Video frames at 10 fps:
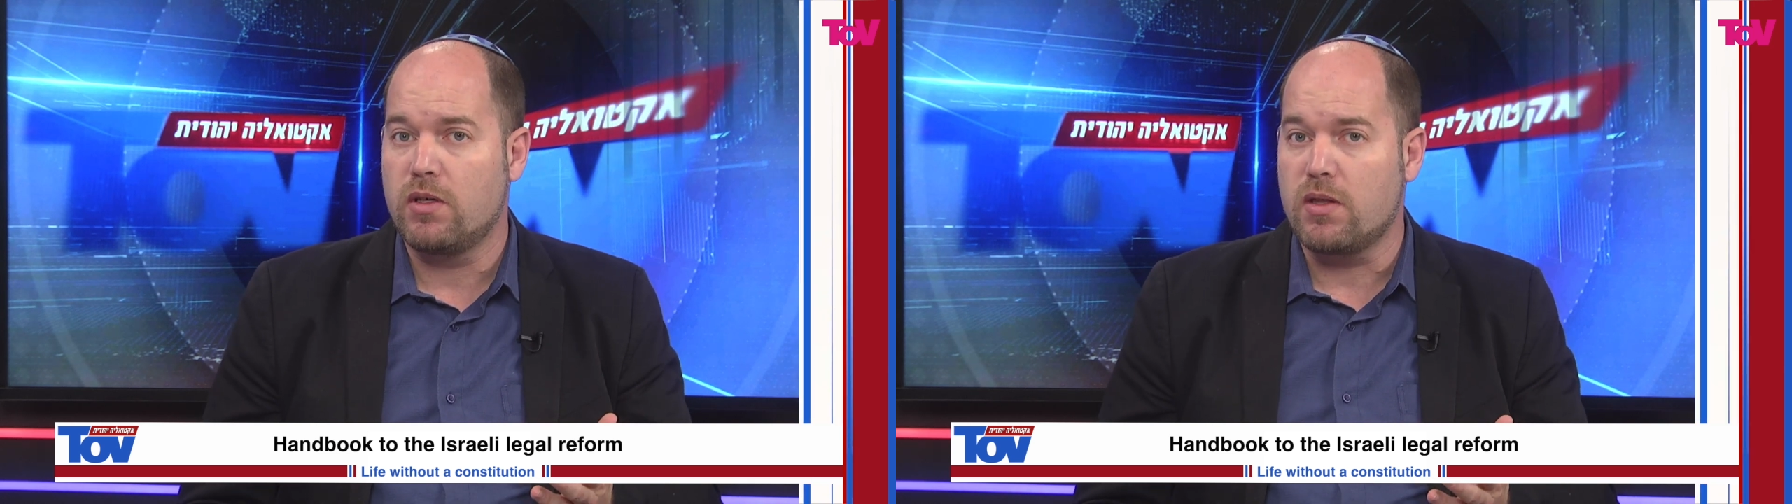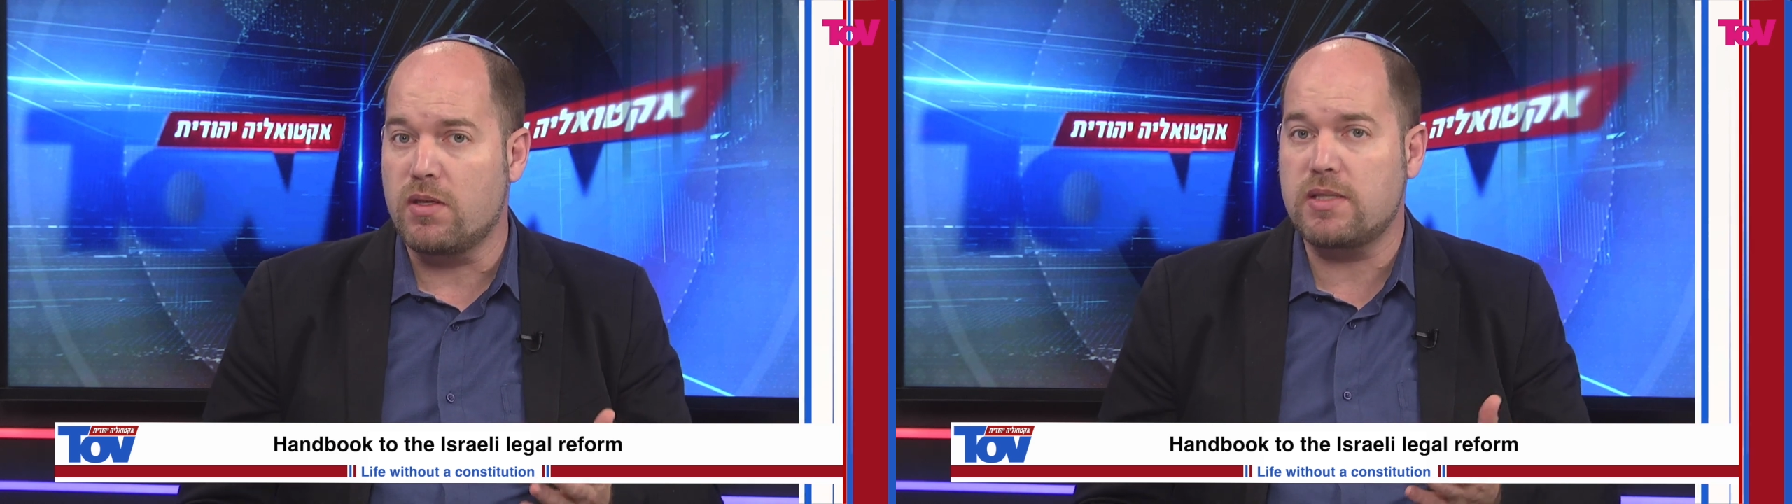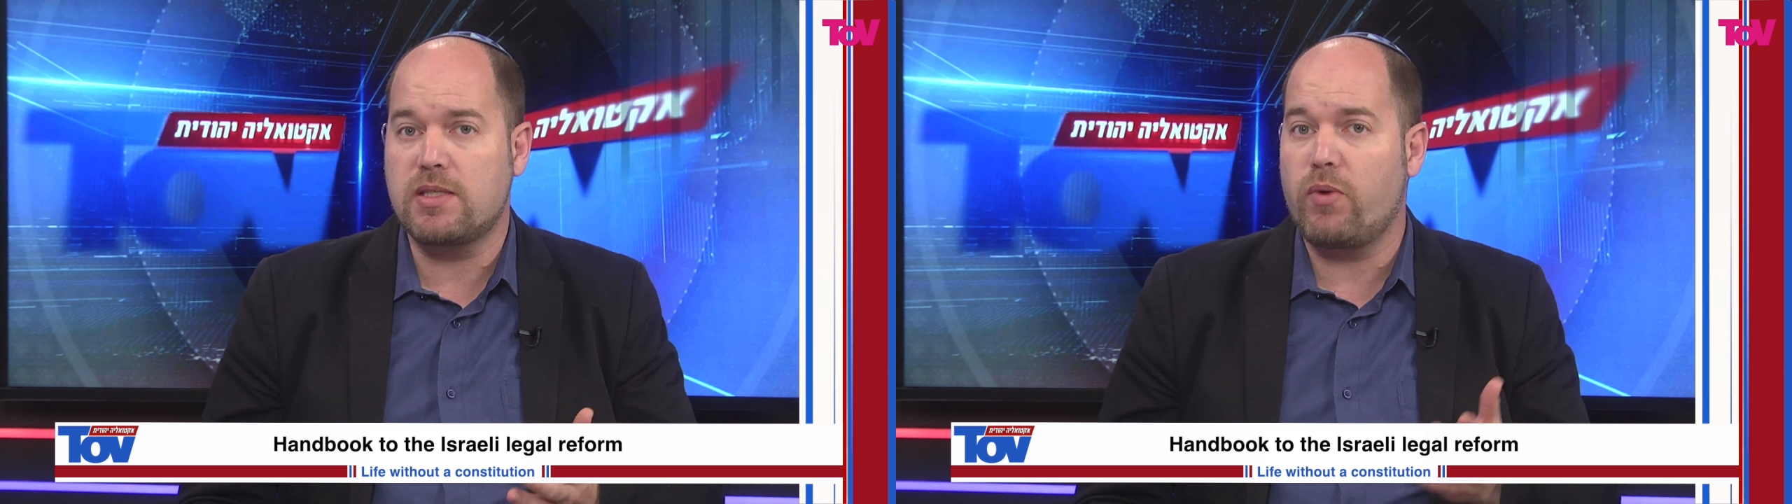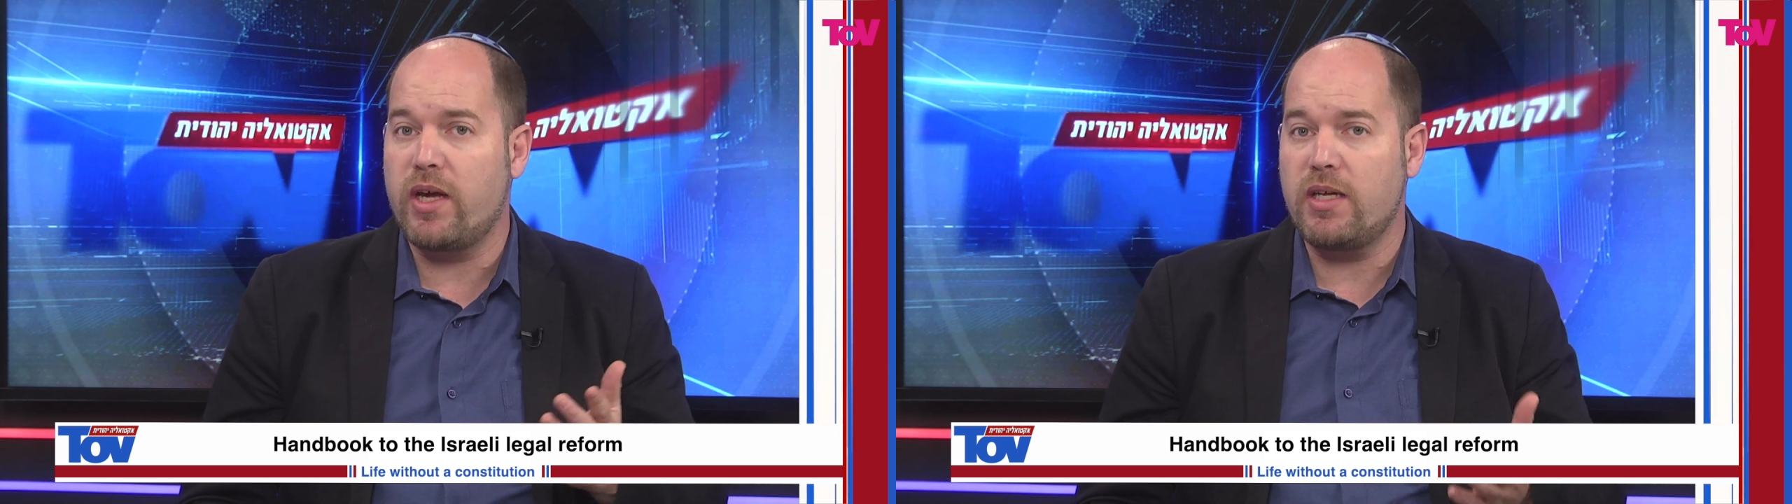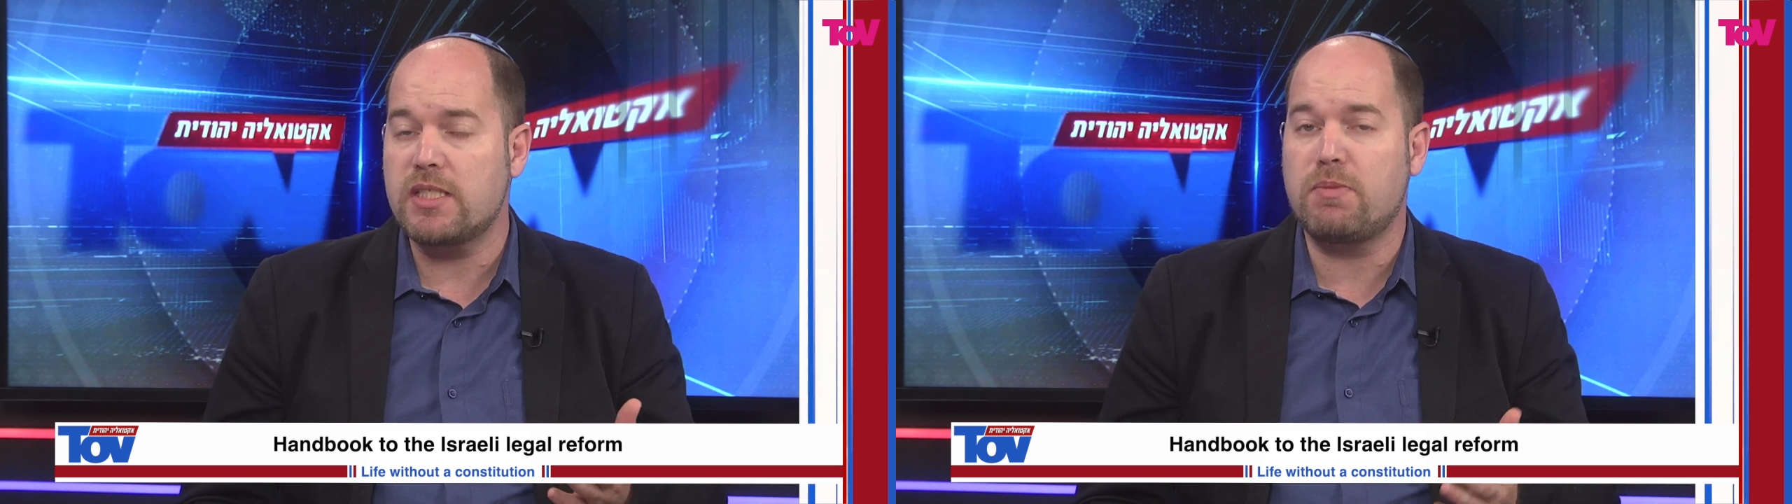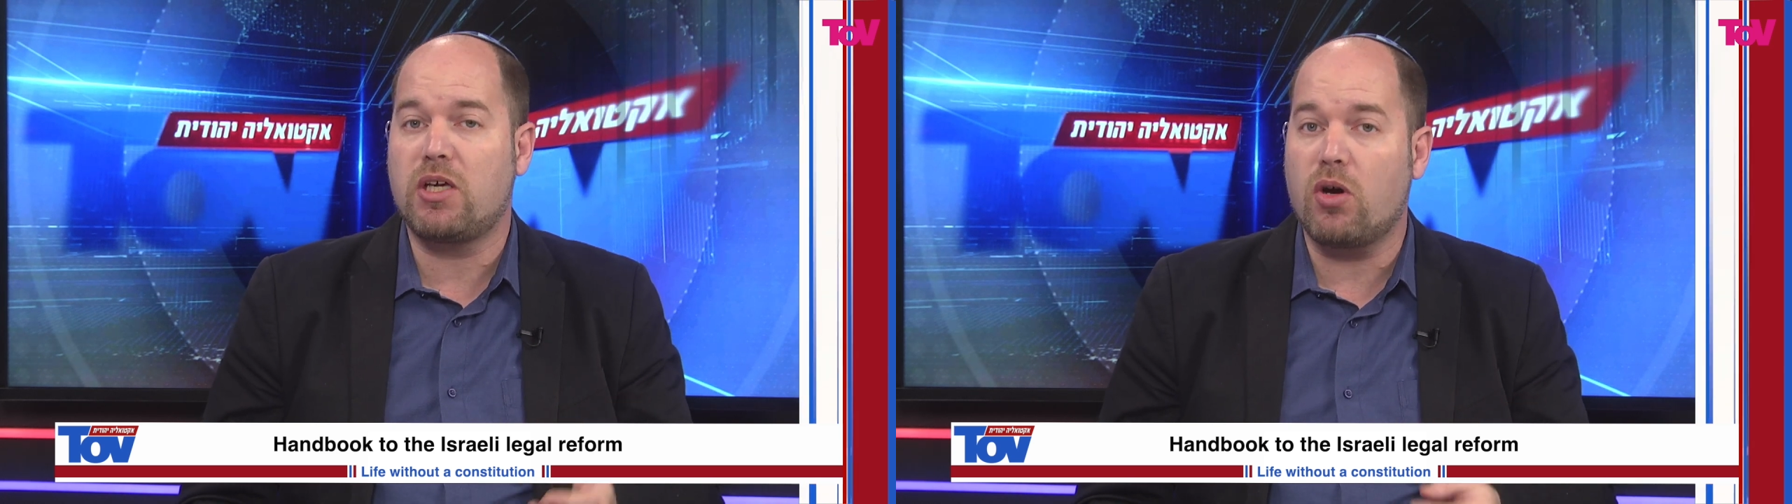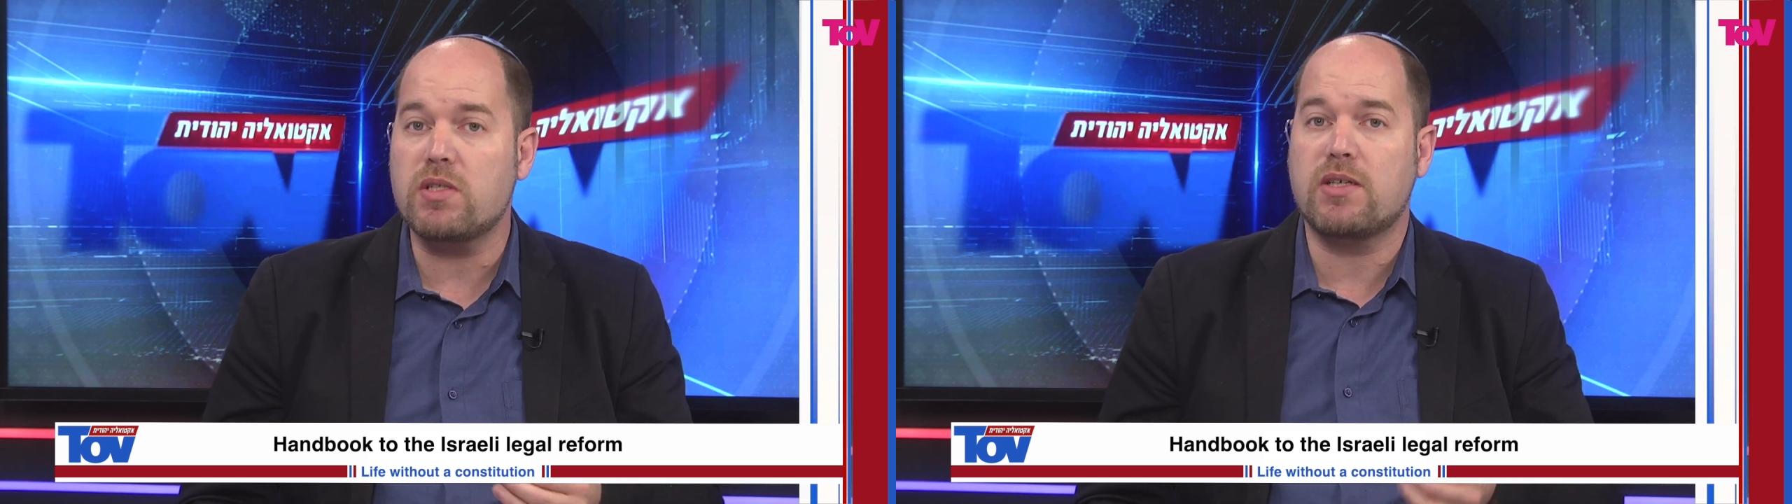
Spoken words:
This is the way it is because